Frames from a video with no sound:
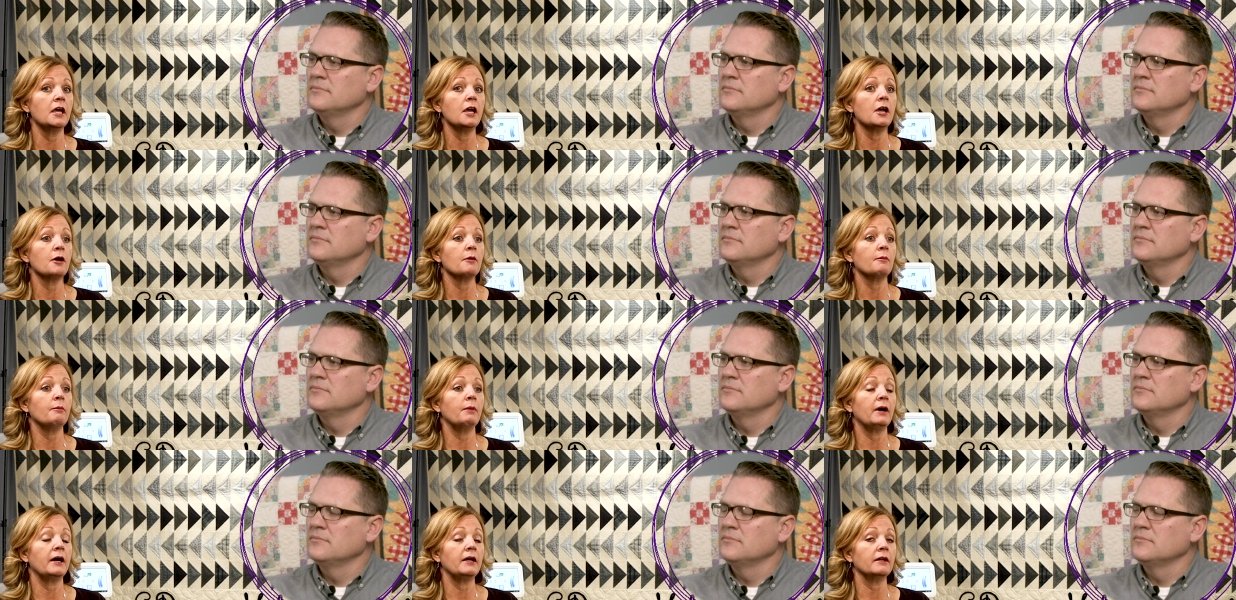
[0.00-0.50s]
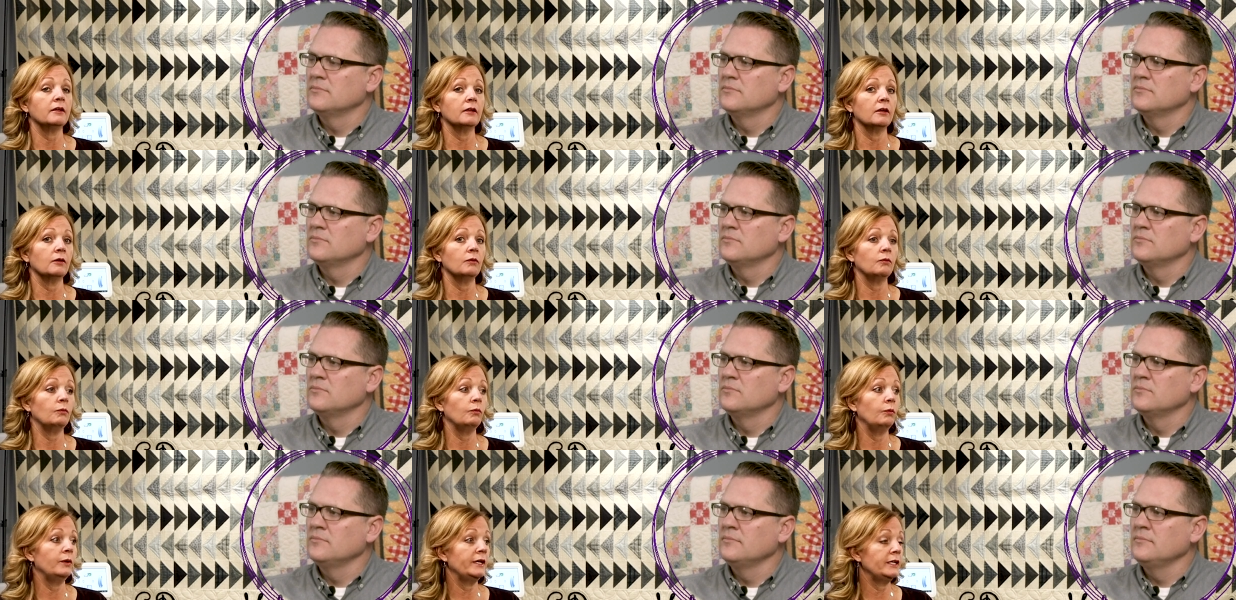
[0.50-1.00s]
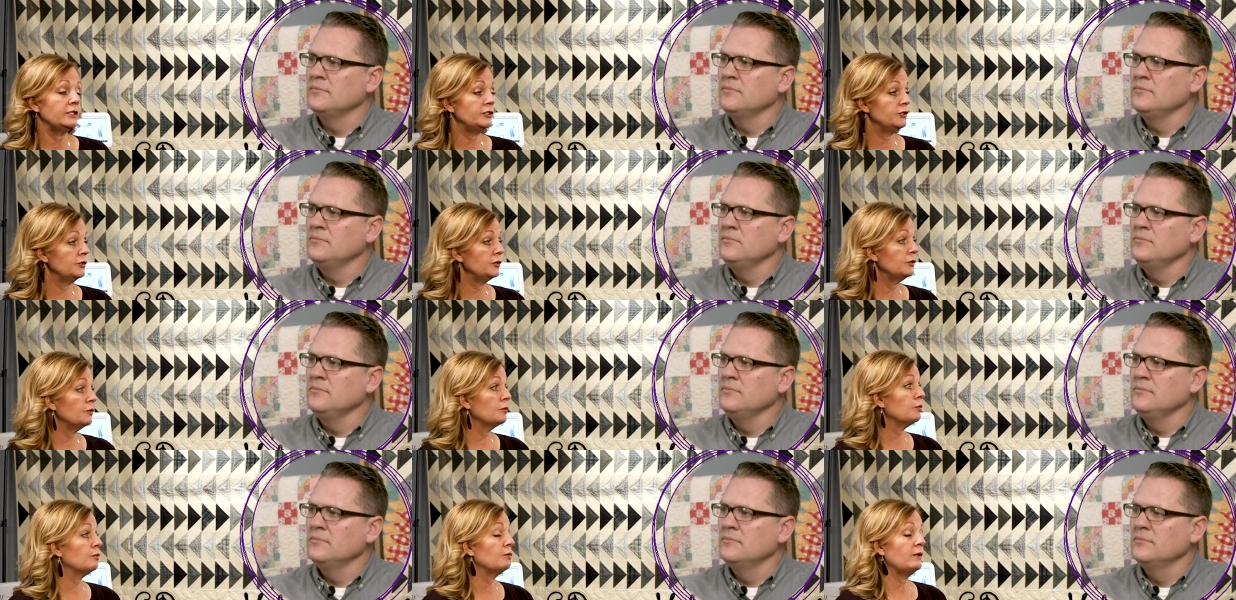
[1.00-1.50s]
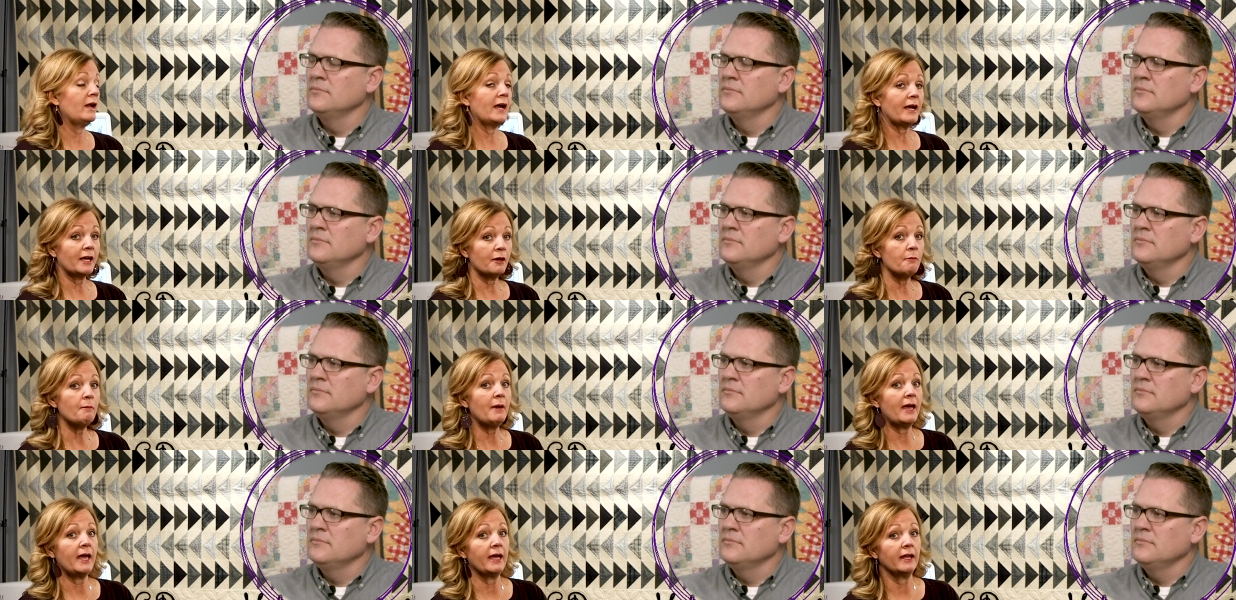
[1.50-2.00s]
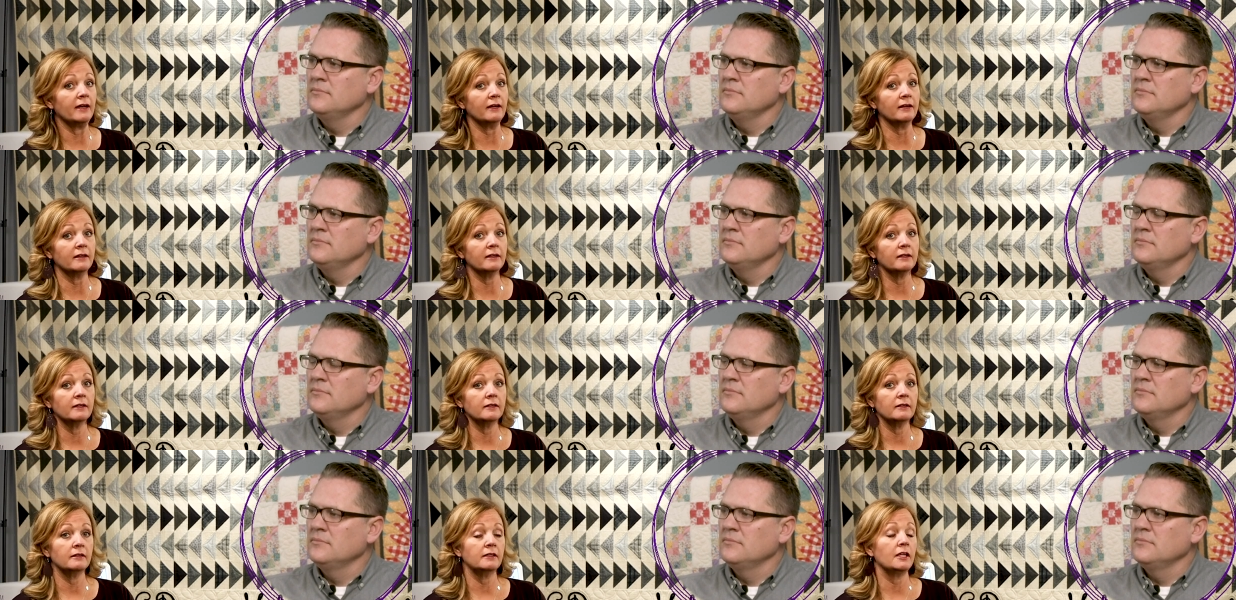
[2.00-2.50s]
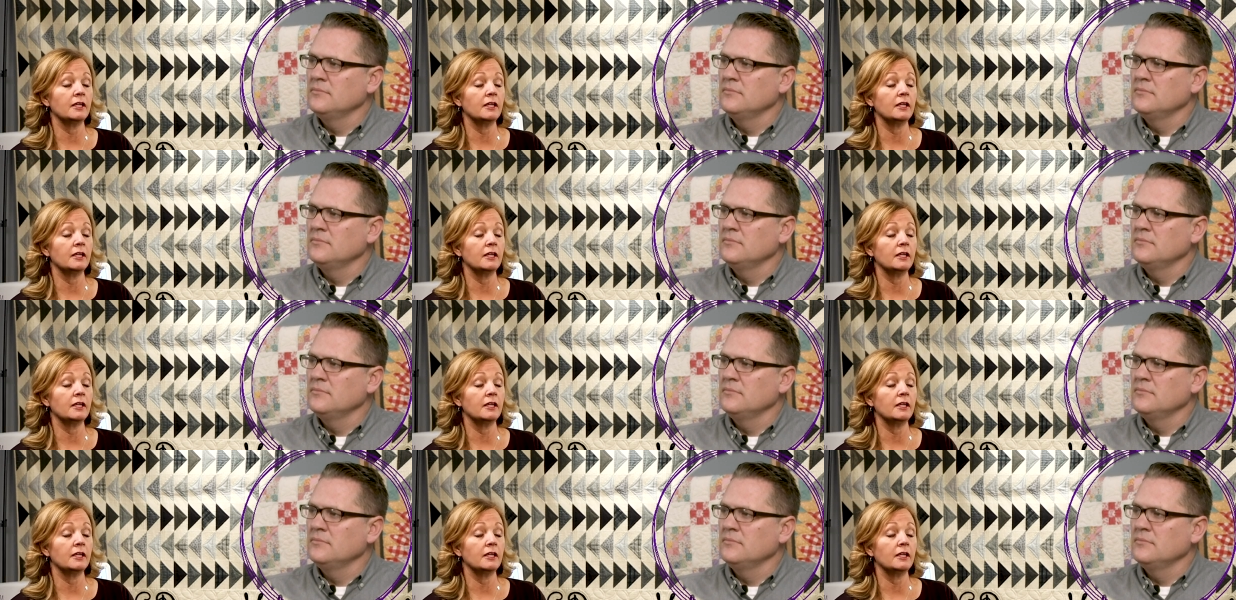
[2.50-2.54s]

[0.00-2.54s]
Speaker 1: But we do recommend that